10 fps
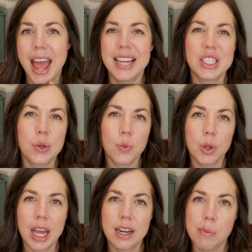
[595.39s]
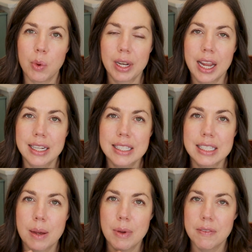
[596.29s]
And so we'll kind of bring in
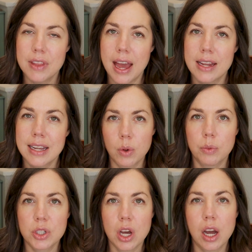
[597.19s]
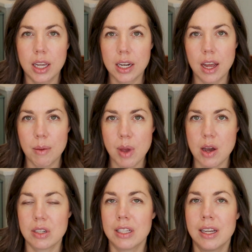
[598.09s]
some of that when we're talking
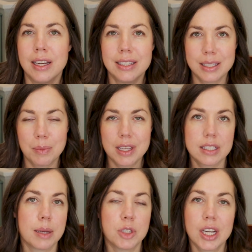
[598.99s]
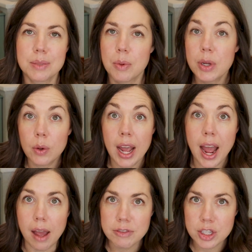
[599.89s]
about some of these subjects, but we don't
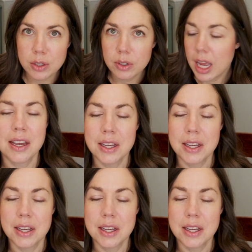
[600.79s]
have to.